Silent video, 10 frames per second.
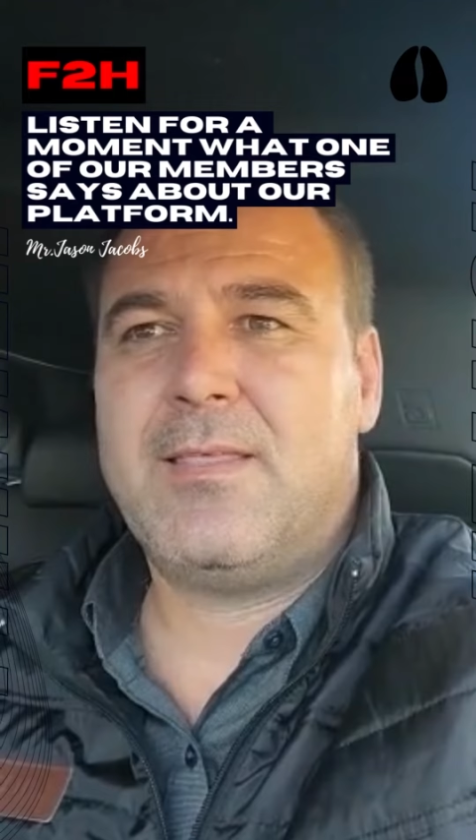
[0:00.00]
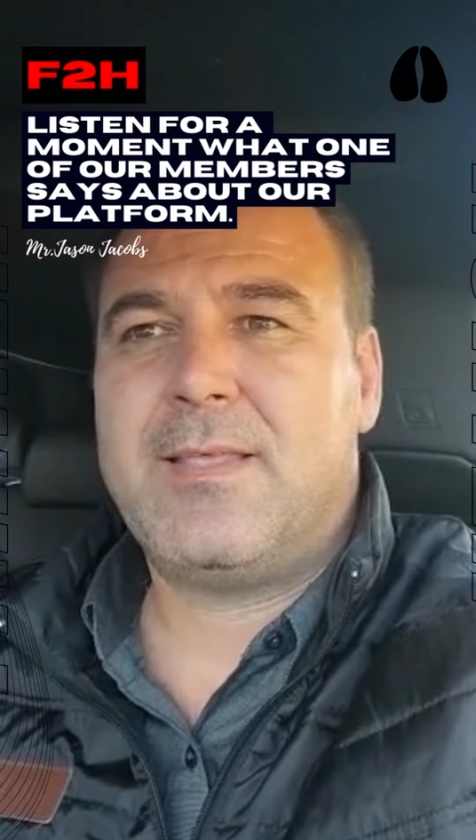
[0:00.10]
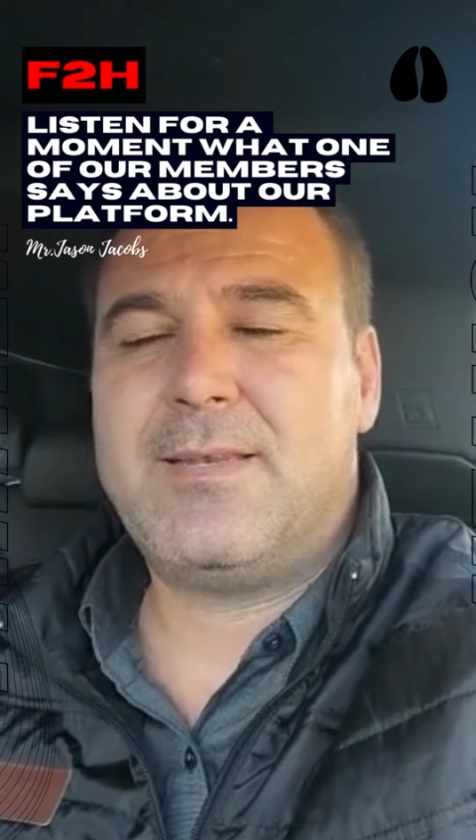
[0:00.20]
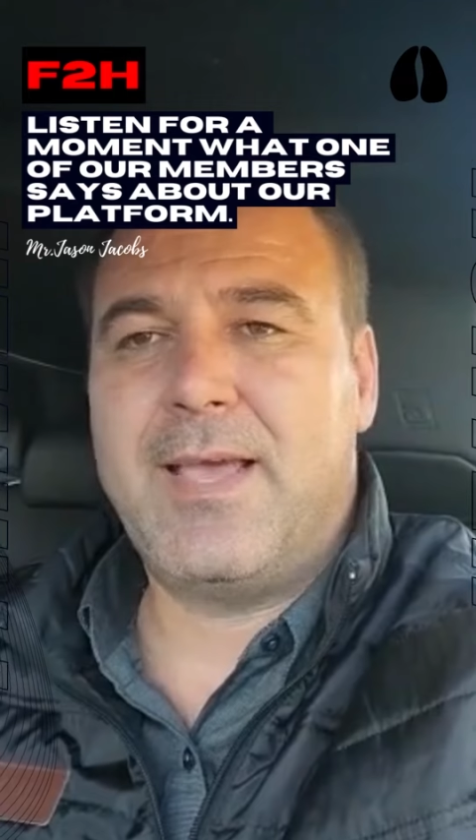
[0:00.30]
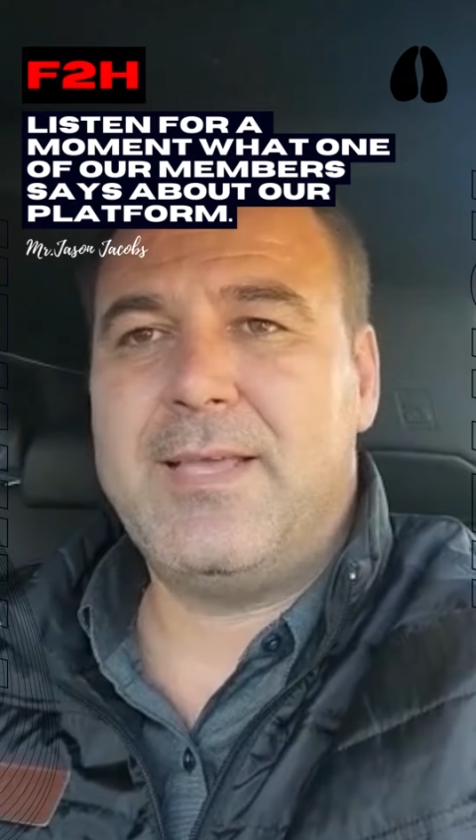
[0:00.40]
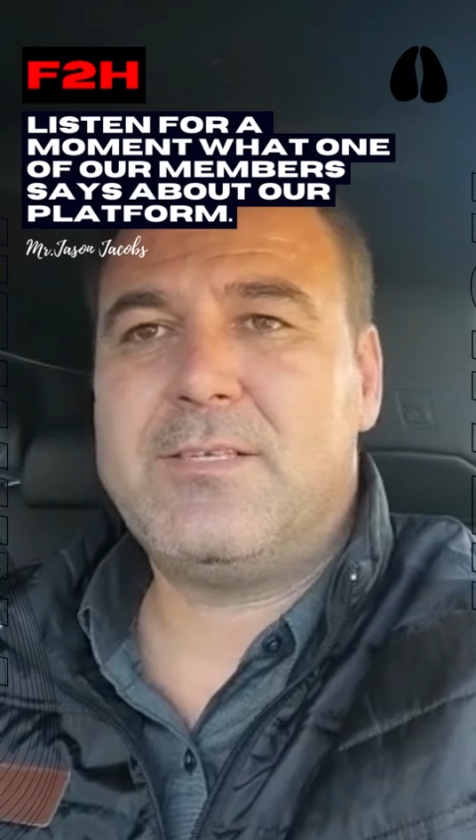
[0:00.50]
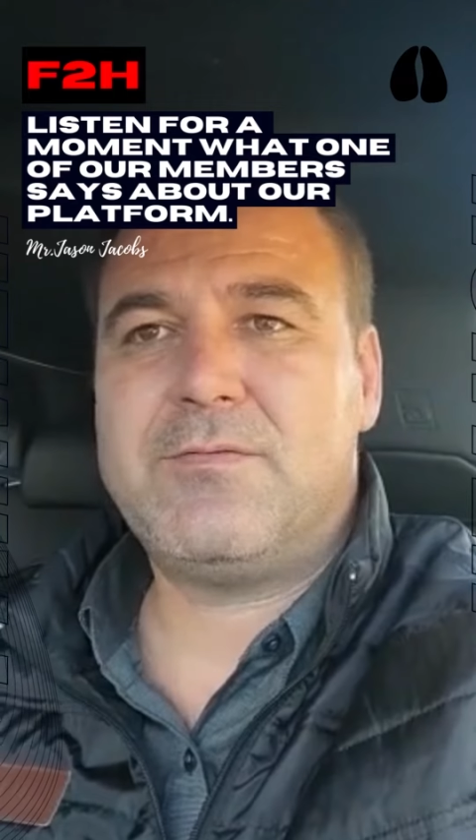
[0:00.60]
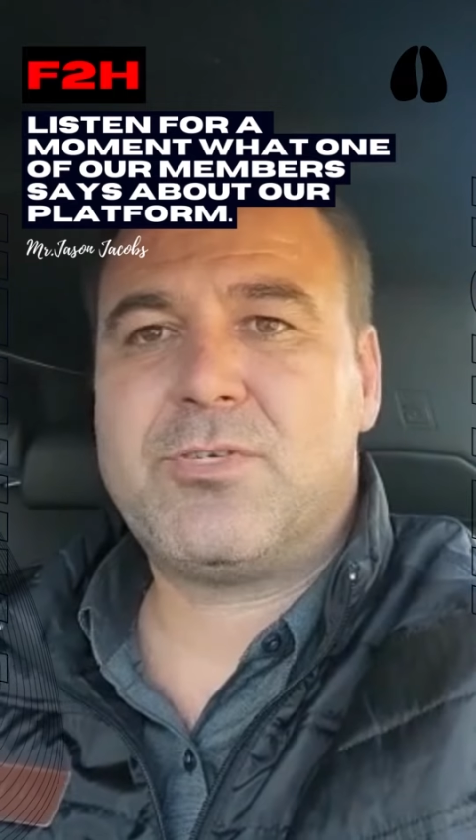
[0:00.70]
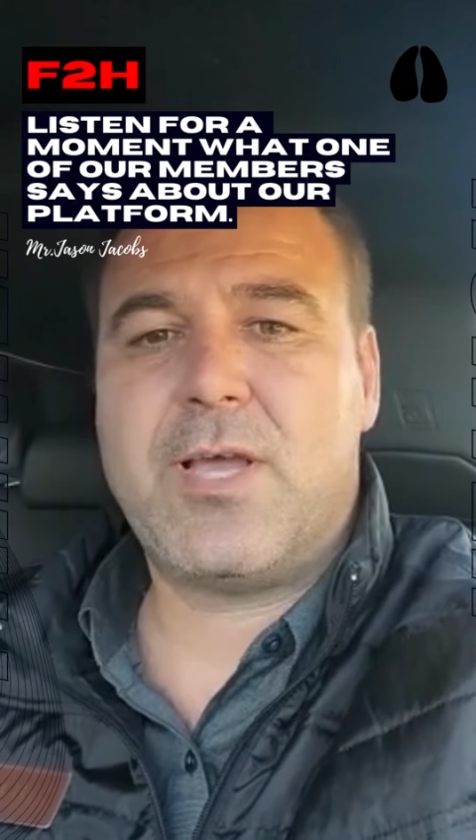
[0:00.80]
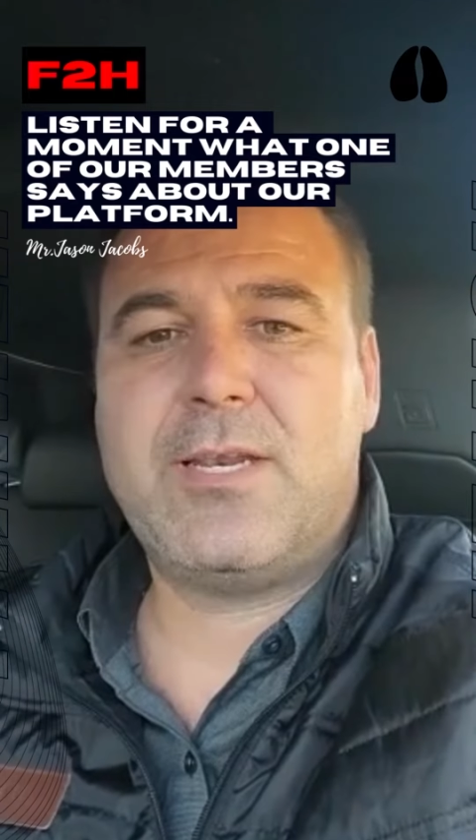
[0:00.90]
The days
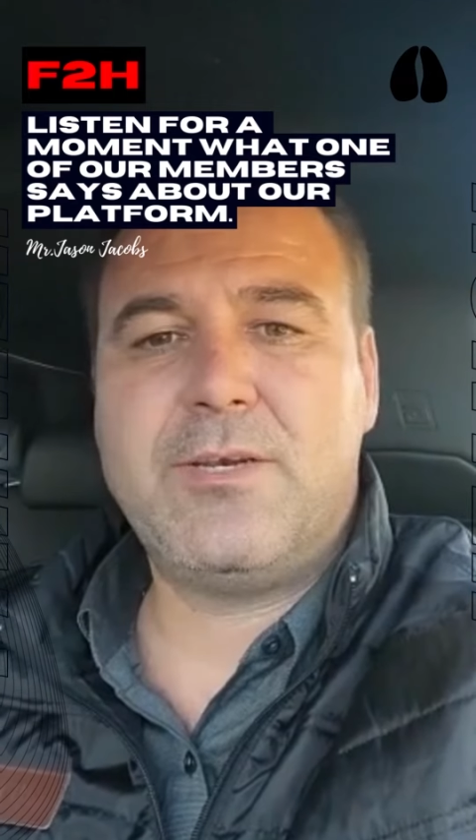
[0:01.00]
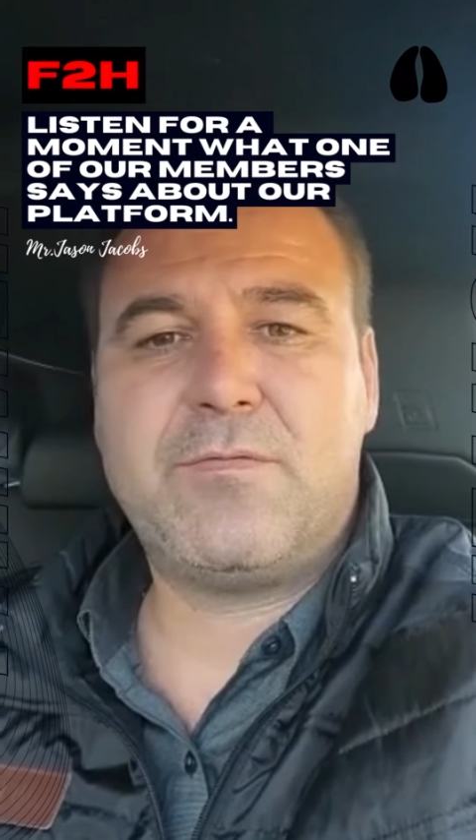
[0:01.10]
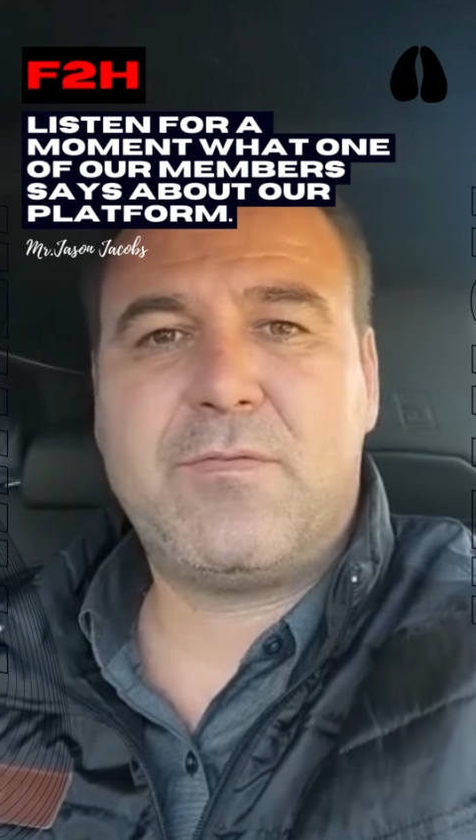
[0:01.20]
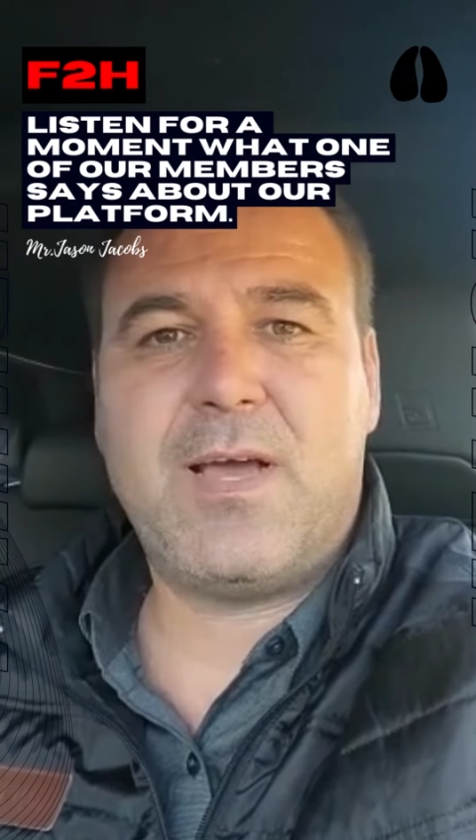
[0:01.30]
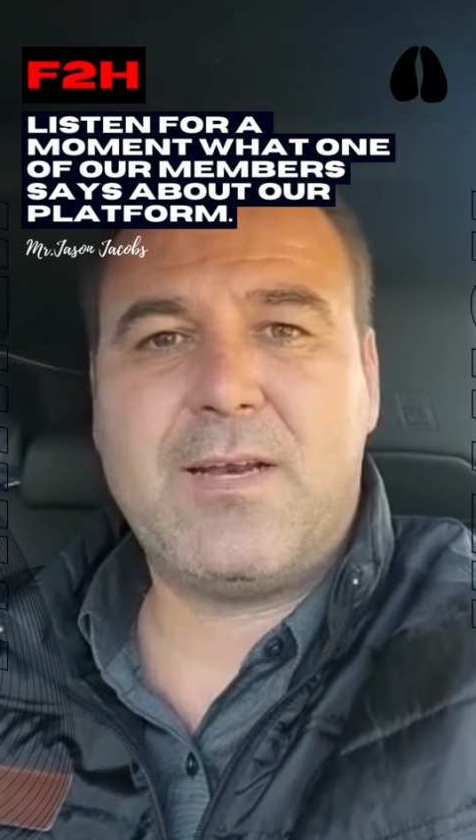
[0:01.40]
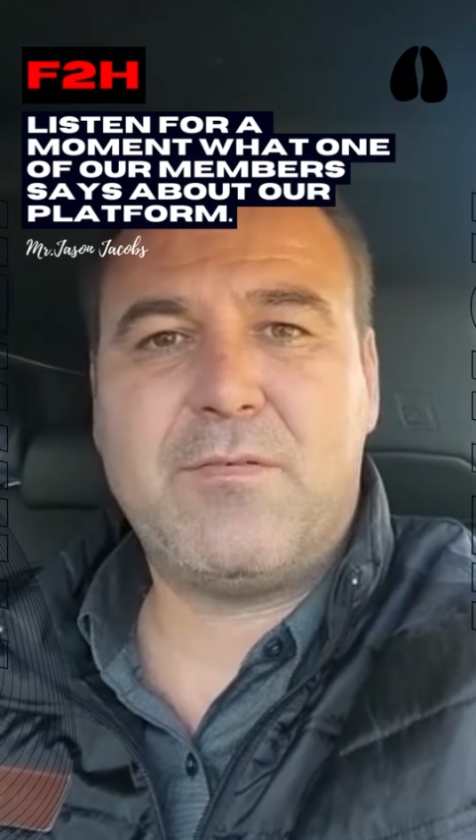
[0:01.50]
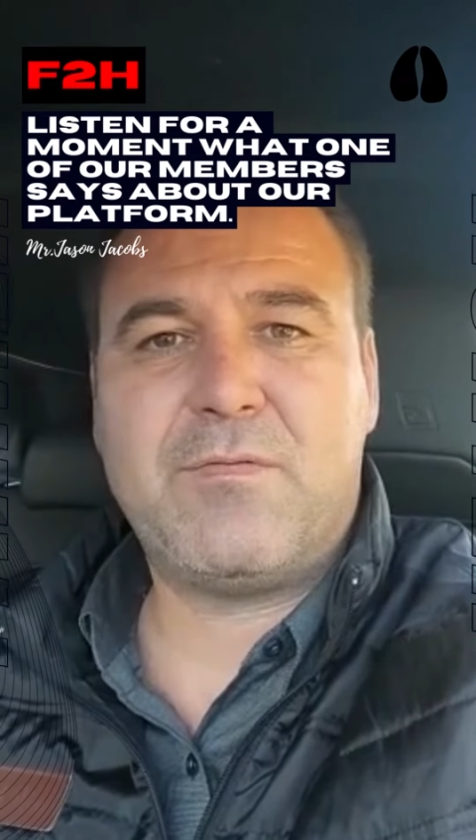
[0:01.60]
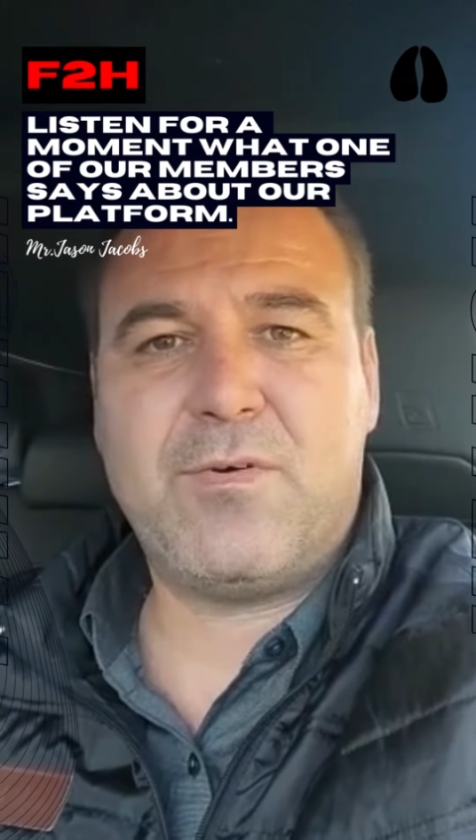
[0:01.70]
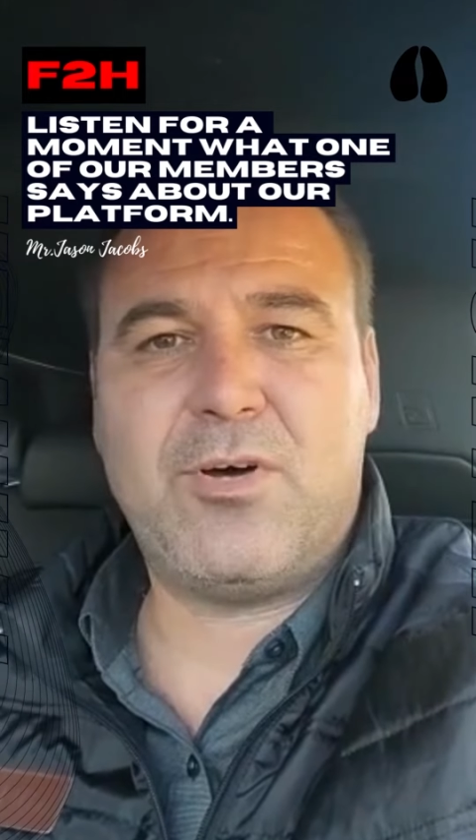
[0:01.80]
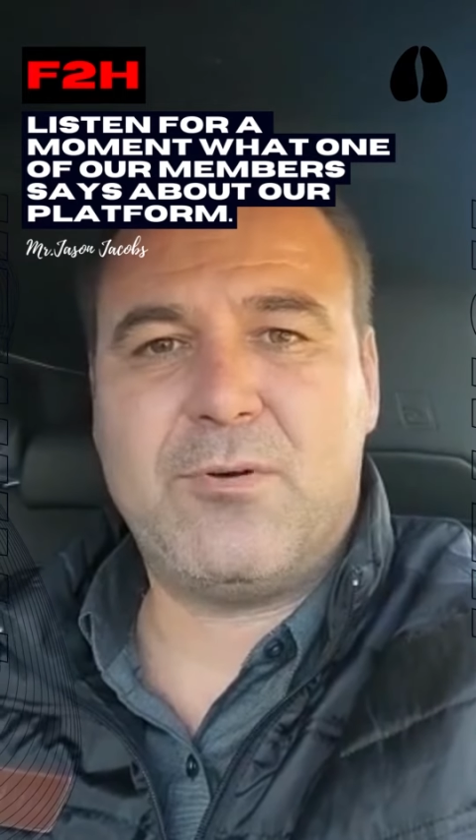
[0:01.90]
of struggling to find a
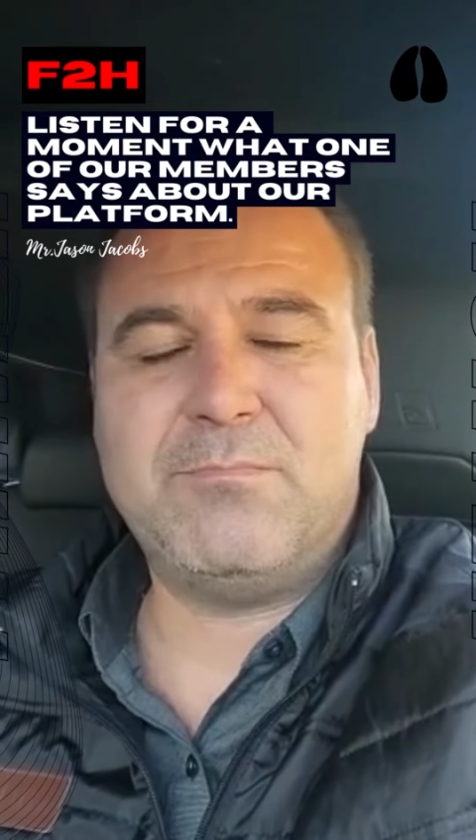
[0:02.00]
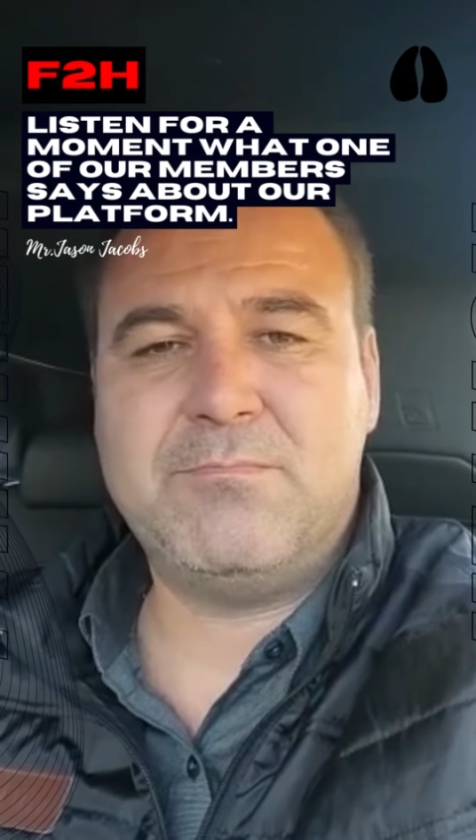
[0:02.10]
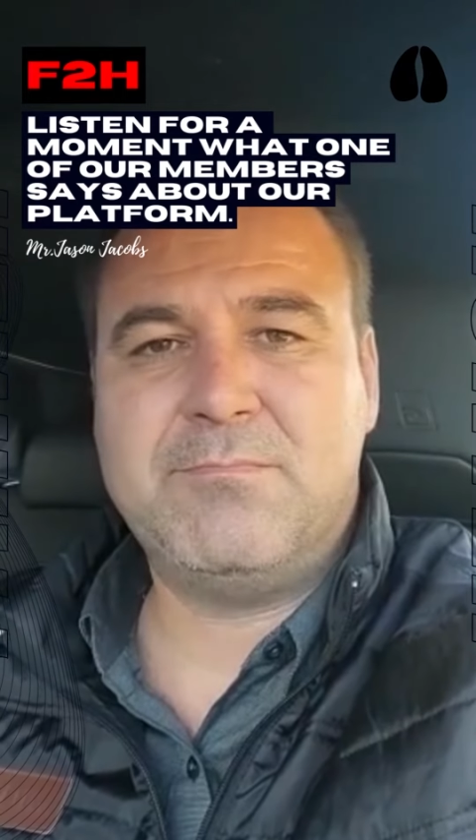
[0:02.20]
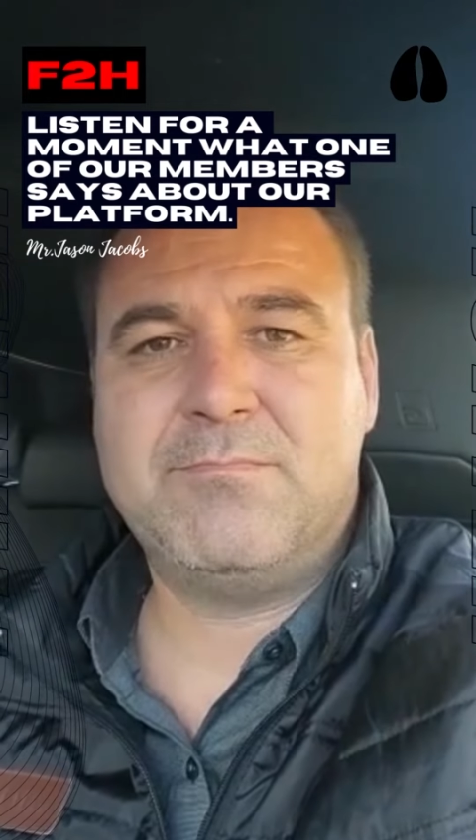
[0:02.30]
farm